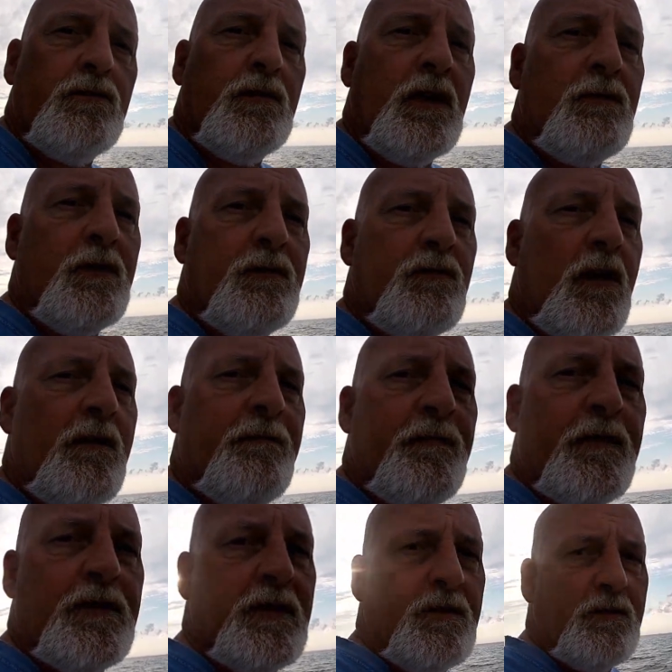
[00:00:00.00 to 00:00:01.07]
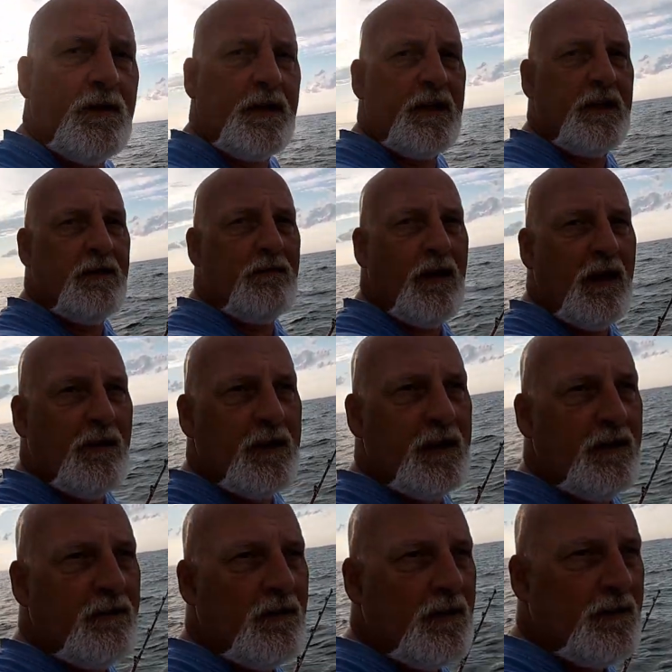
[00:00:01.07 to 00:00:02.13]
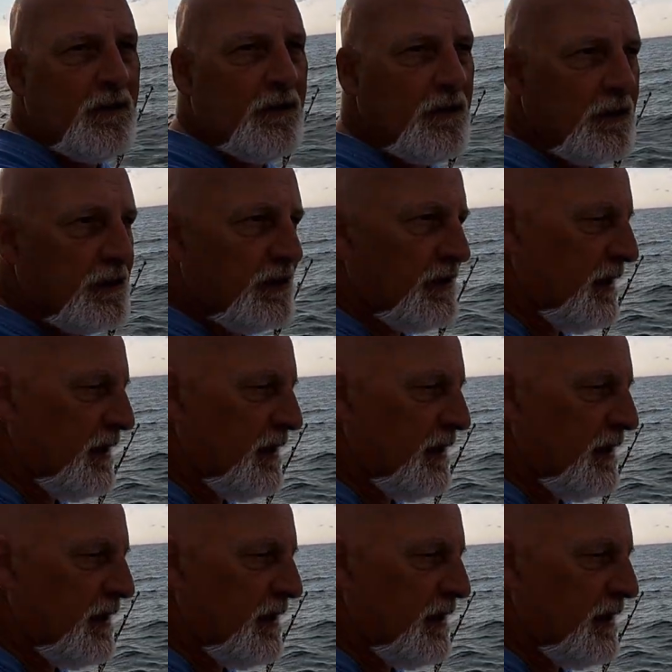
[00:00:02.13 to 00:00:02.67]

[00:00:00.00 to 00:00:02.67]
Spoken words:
what we run for tuna gear out here on the Hookin